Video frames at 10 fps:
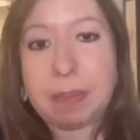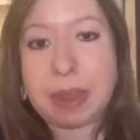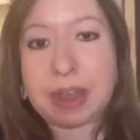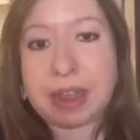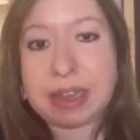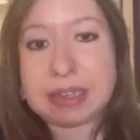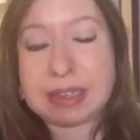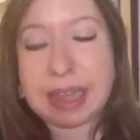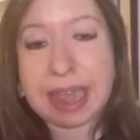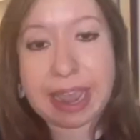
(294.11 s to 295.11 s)
because
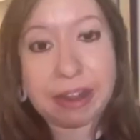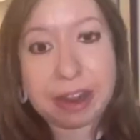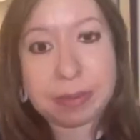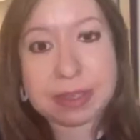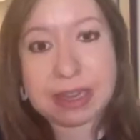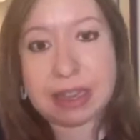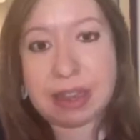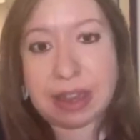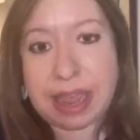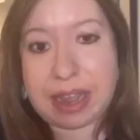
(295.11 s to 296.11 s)
the Arabs in
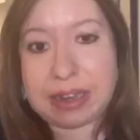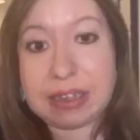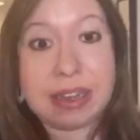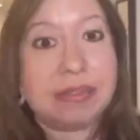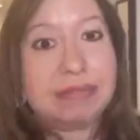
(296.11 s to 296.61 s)
the land